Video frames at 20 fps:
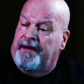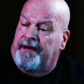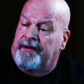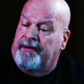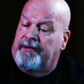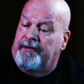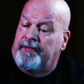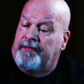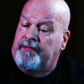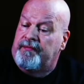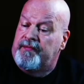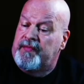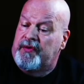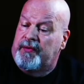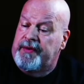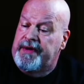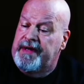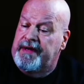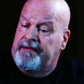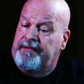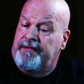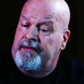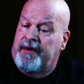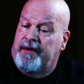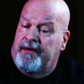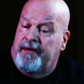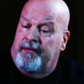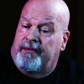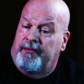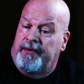you know, we
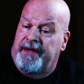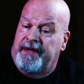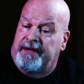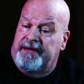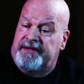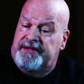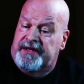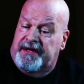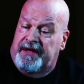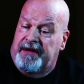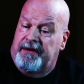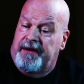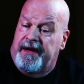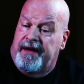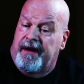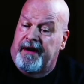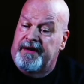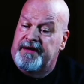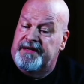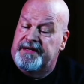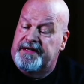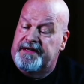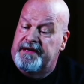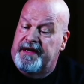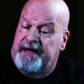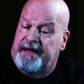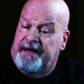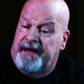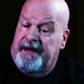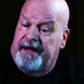had security guards
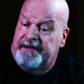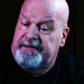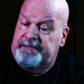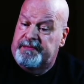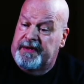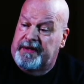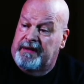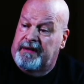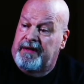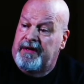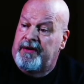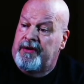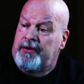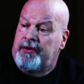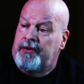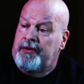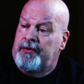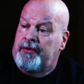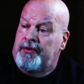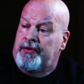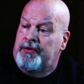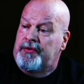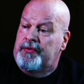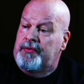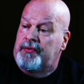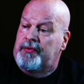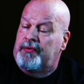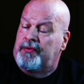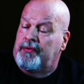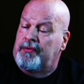at the hospital
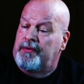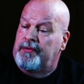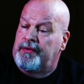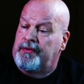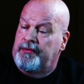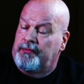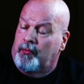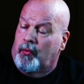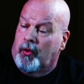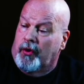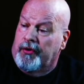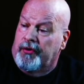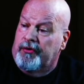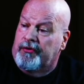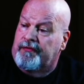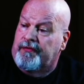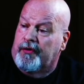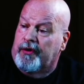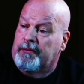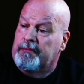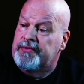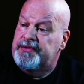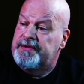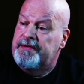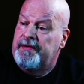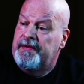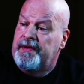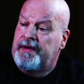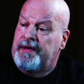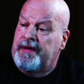who wore uniforms
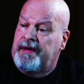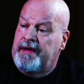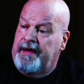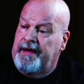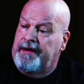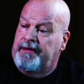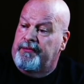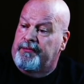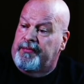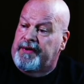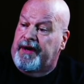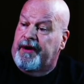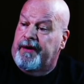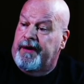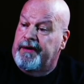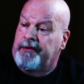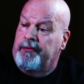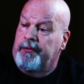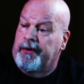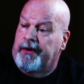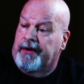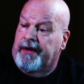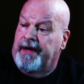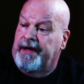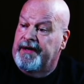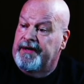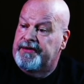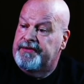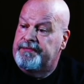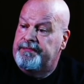and carried real
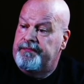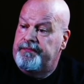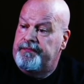guns.